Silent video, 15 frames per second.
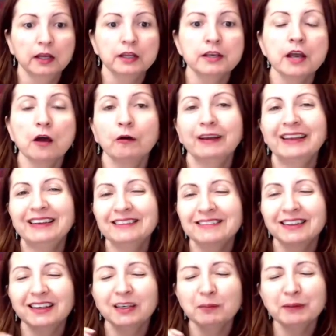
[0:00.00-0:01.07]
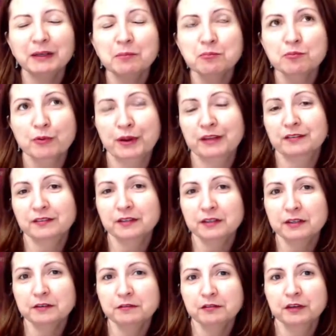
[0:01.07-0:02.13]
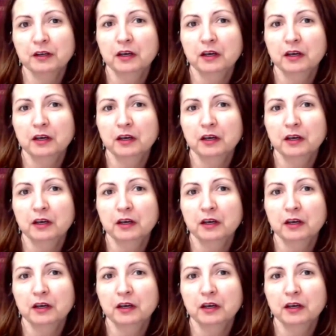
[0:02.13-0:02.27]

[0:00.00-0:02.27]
Now, it is a little bit abrasive,